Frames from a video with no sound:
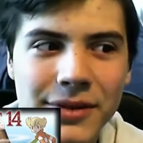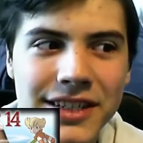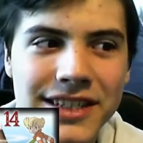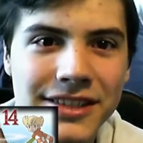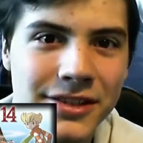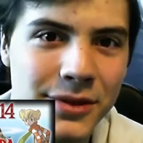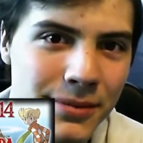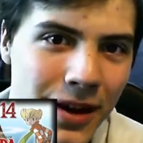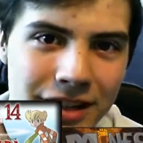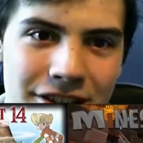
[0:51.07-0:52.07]
I was
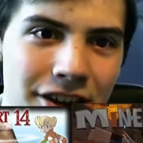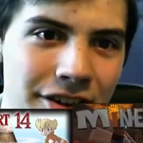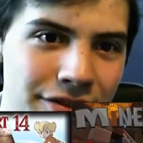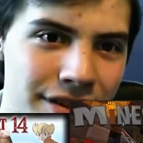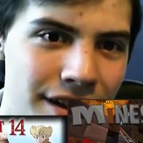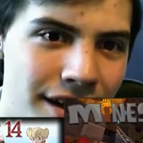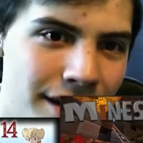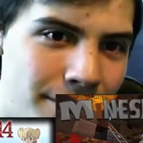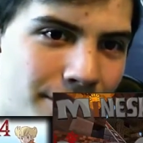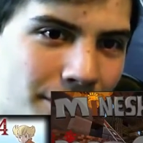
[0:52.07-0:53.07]
still doing
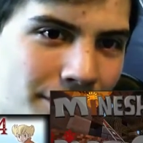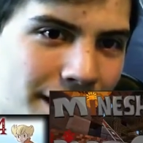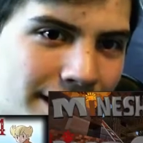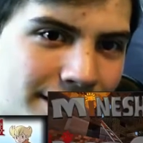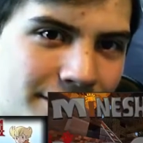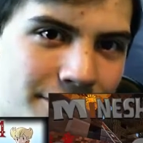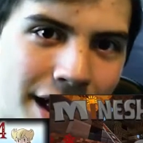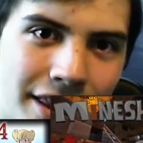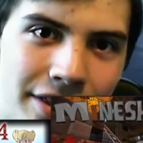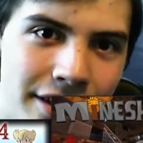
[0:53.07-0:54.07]
Mineshaft, but
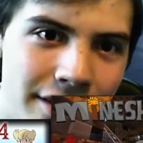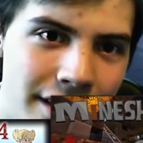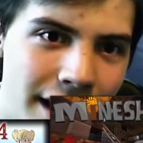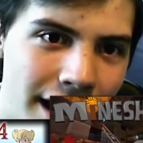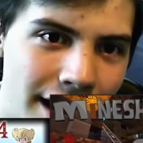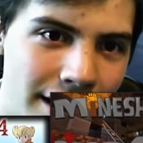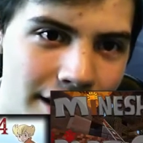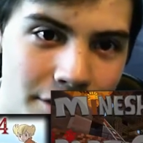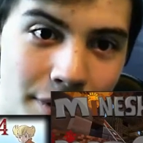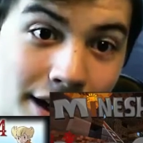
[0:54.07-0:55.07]
that soon ended,
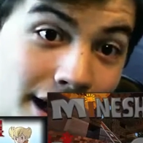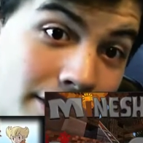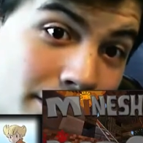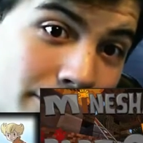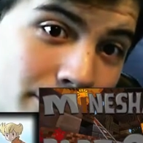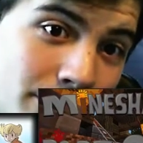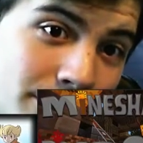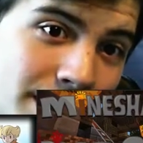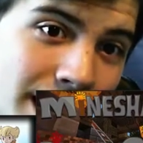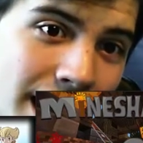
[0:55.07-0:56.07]
and Link's Awakening ended,
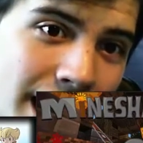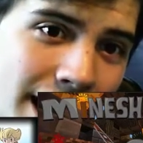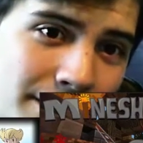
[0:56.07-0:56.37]
of course.